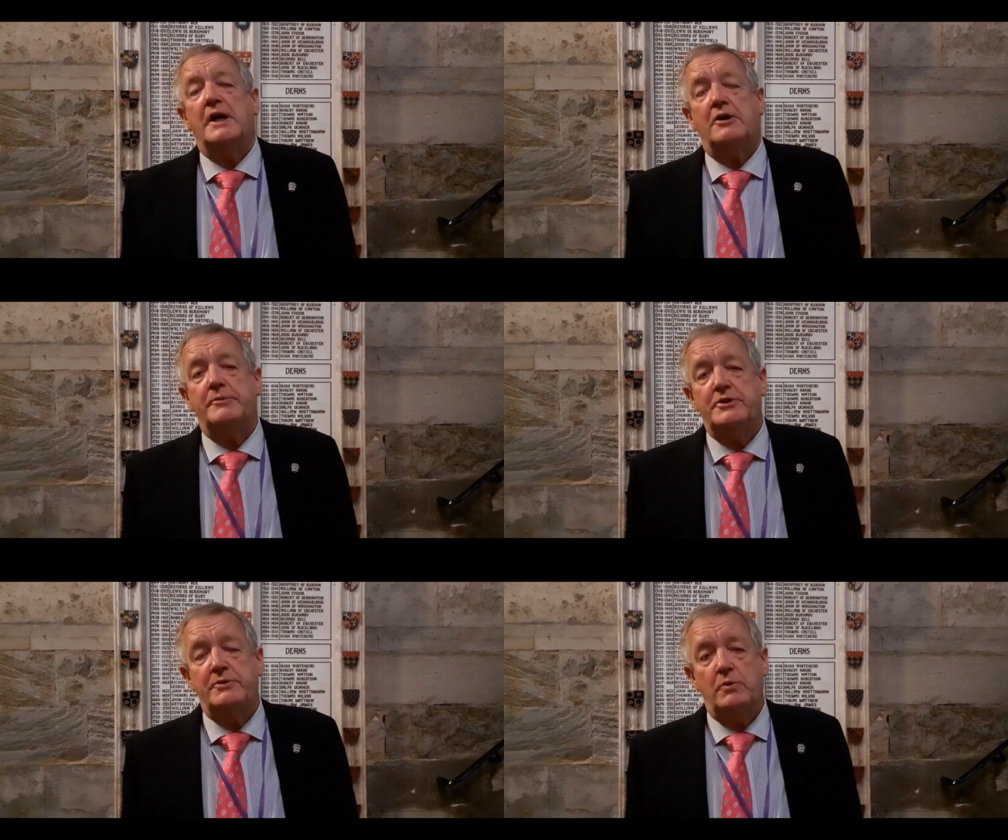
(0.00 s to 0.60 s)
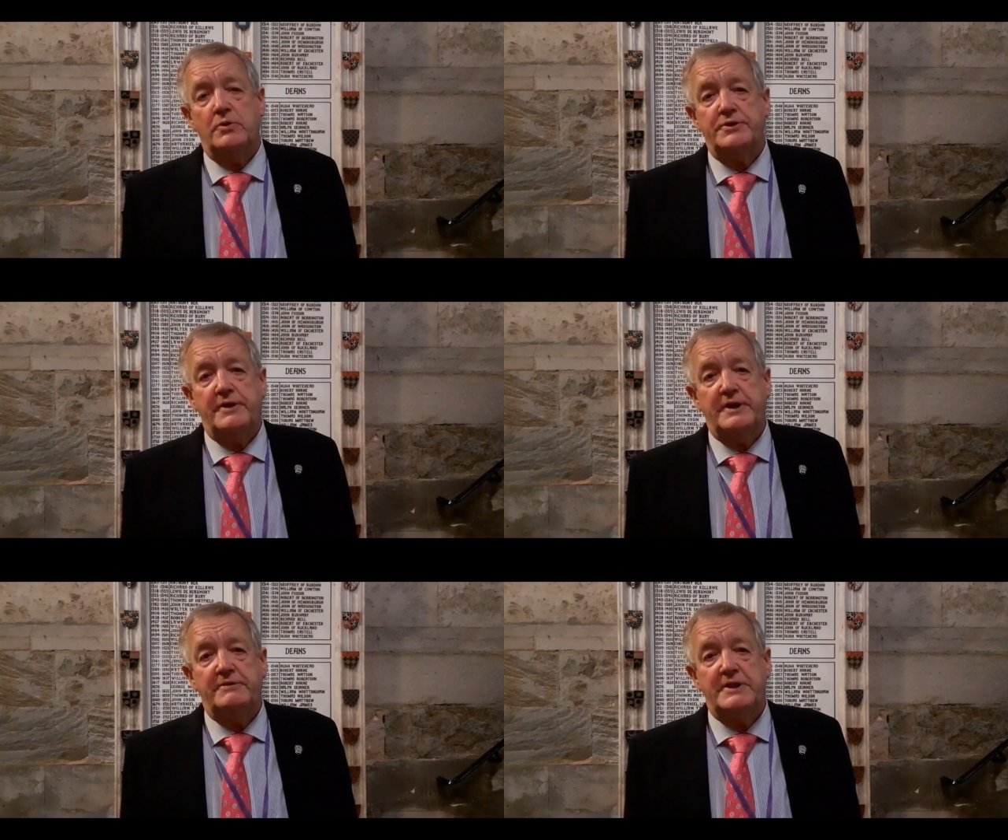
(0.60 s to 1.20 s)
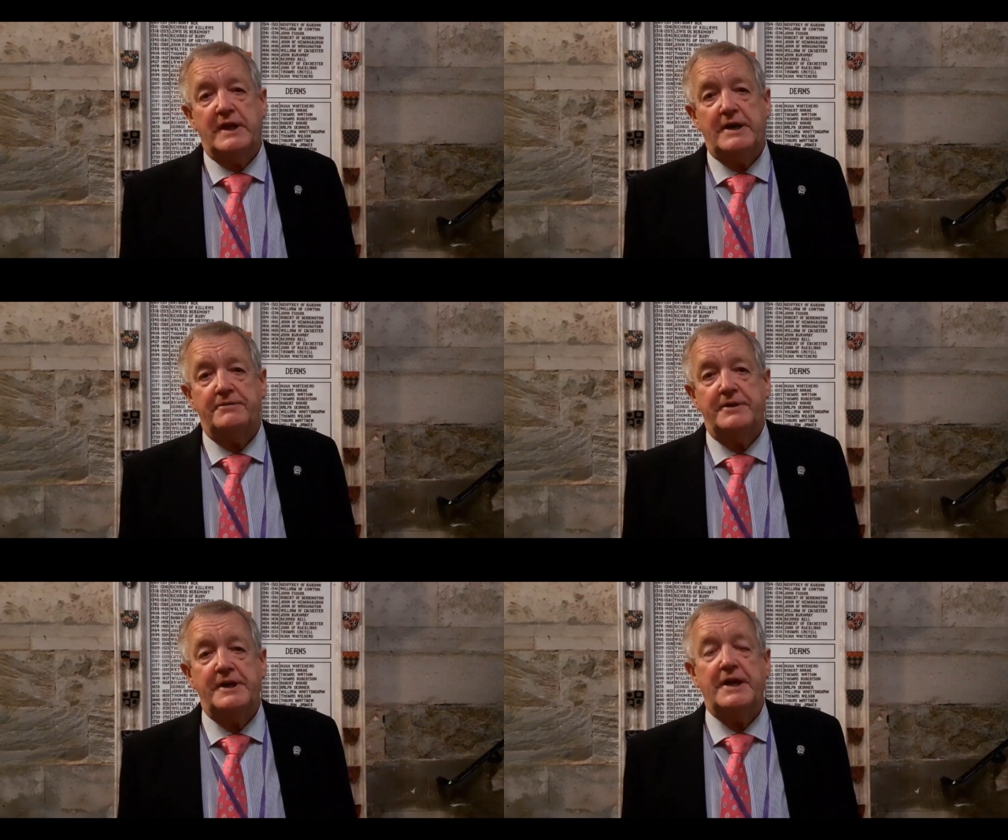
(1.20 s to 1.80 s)
coming towards the end of his
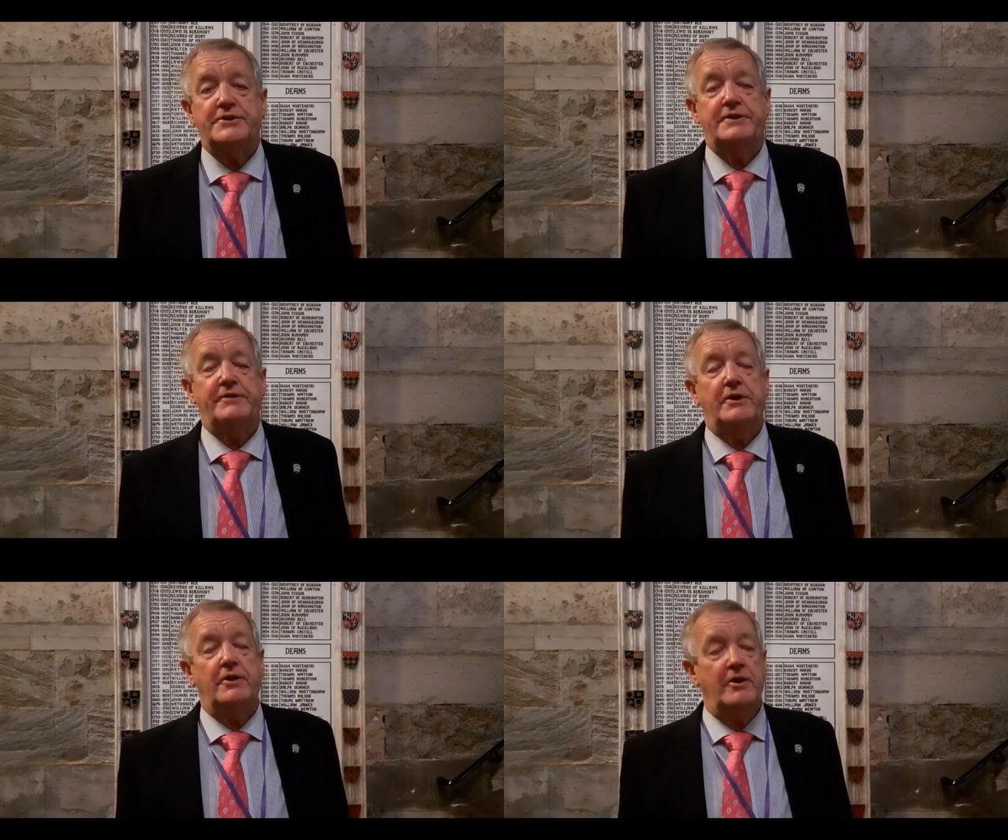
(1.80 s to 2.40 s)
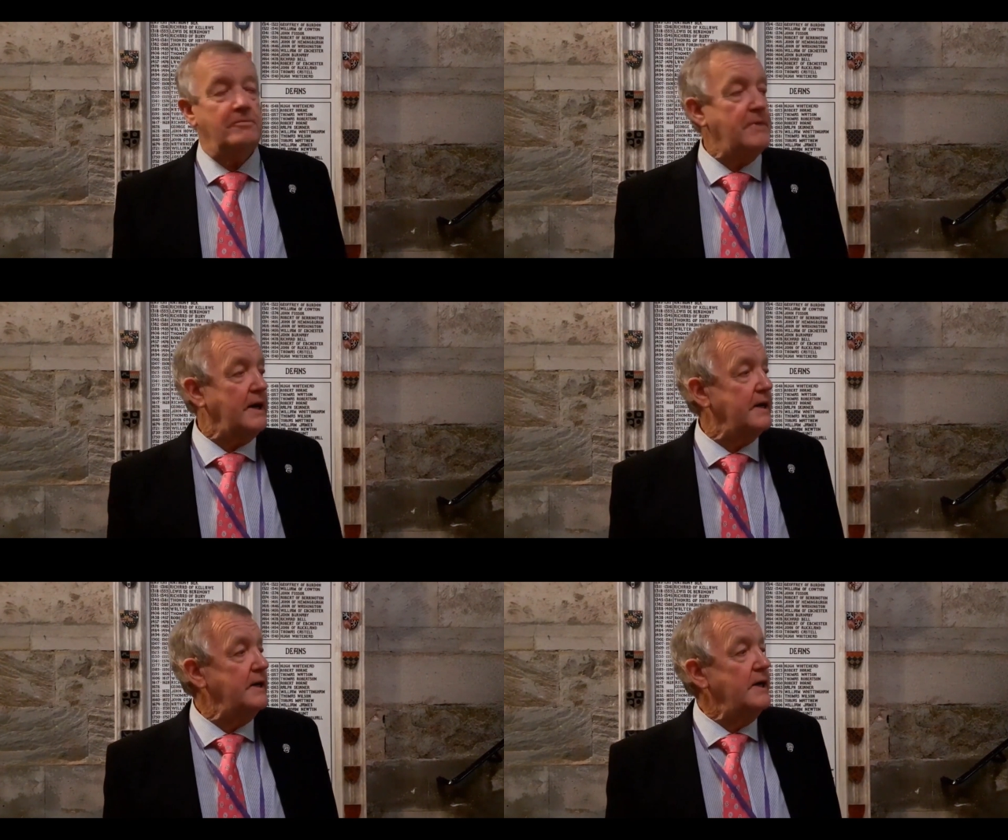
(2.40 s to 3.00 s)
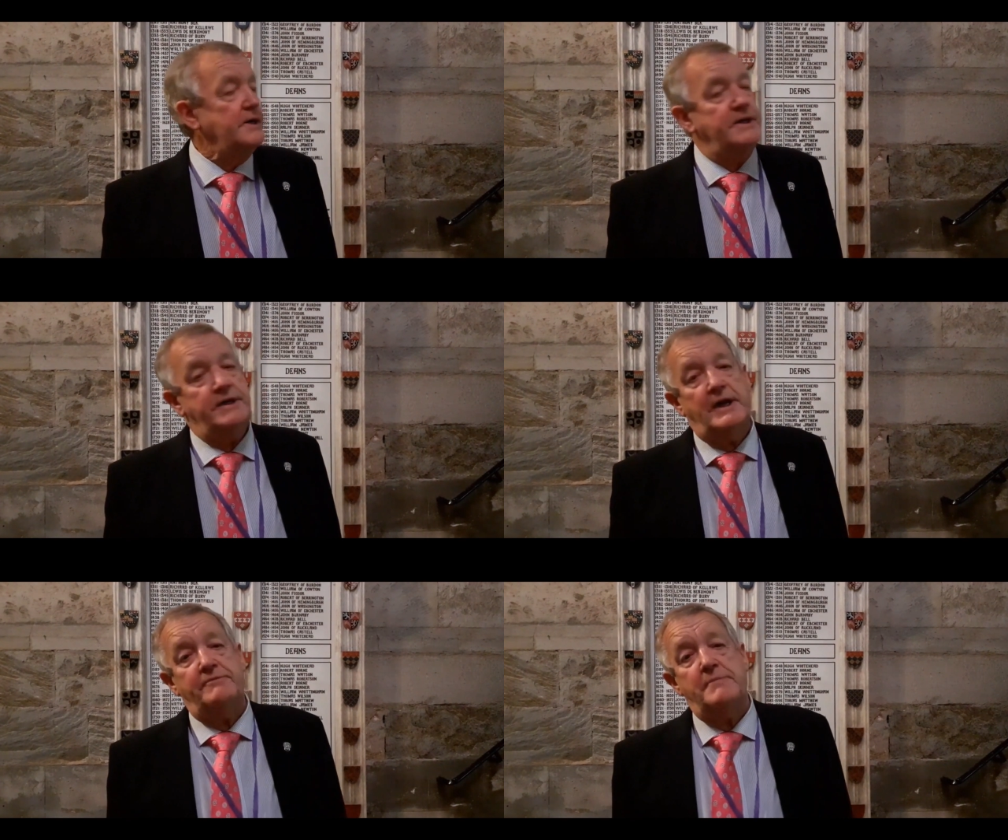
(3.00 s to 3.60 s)
life, and he asked if he could come back to
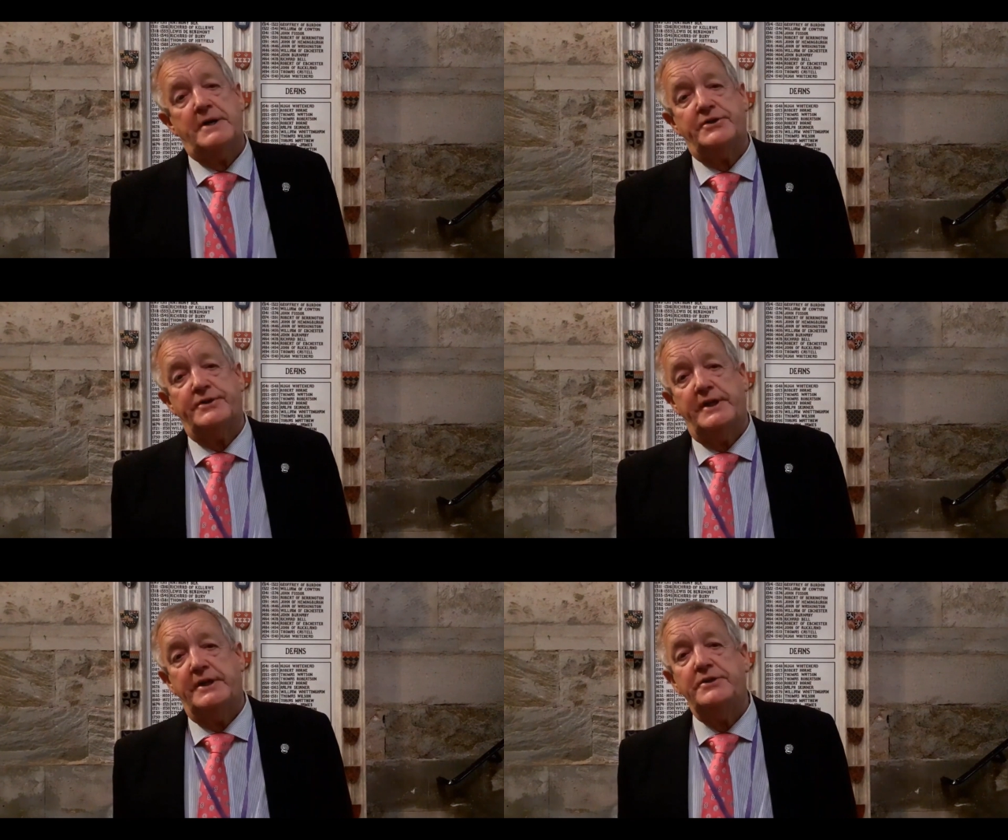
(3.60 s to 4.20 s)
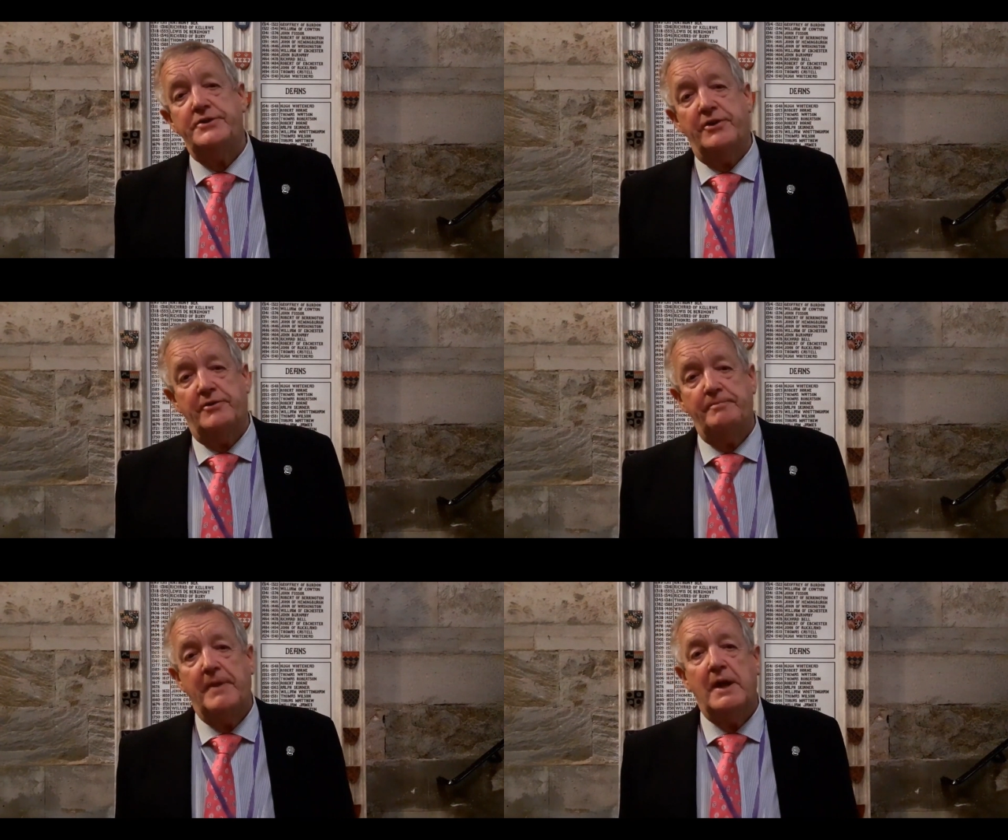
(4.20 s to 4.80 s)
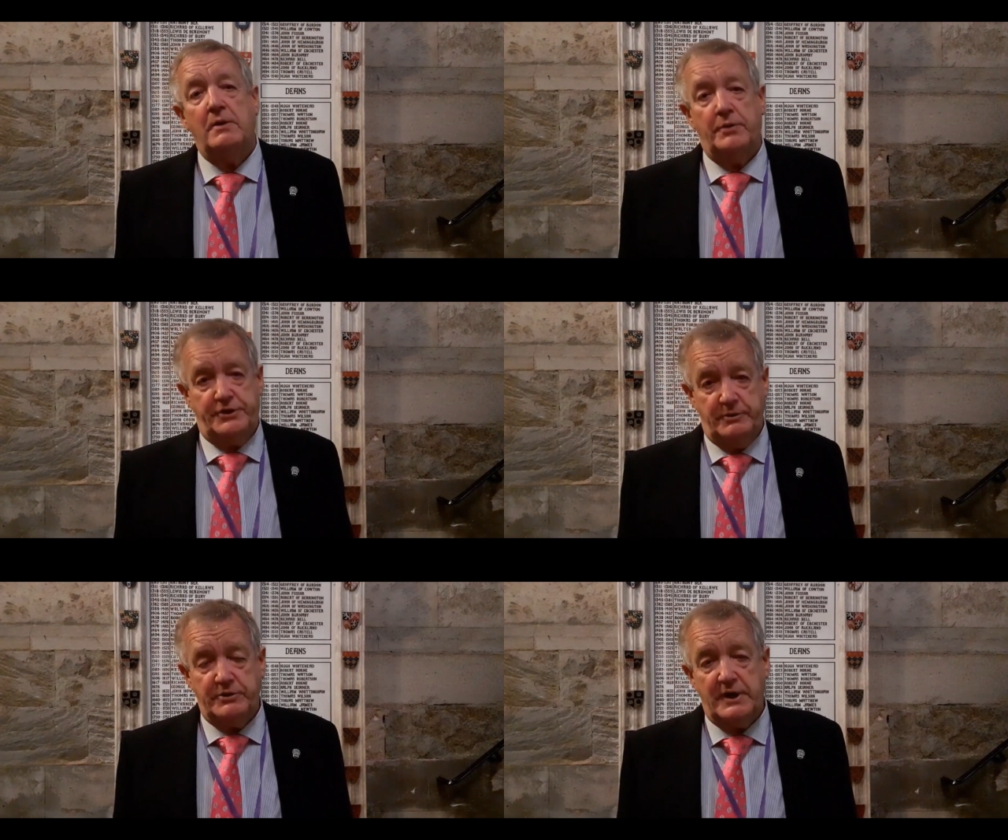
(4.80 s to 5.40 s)
have Mass in Durham, which
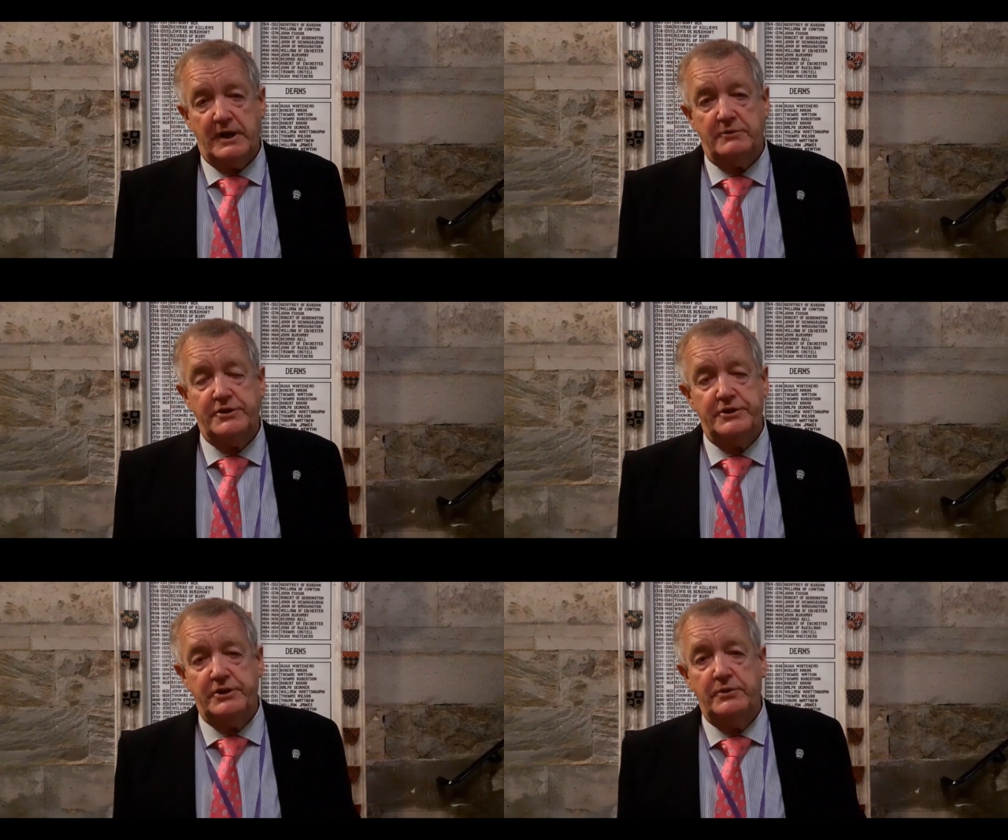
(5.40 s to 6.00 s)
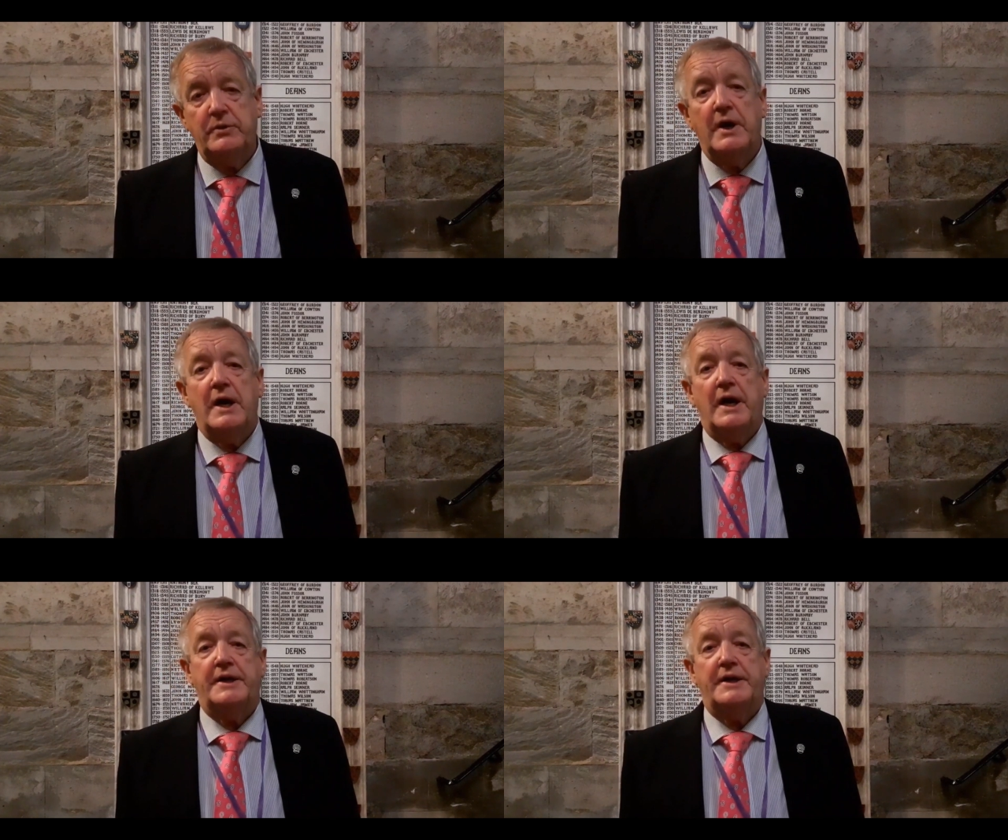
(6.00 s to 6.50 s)
he was allowed to do.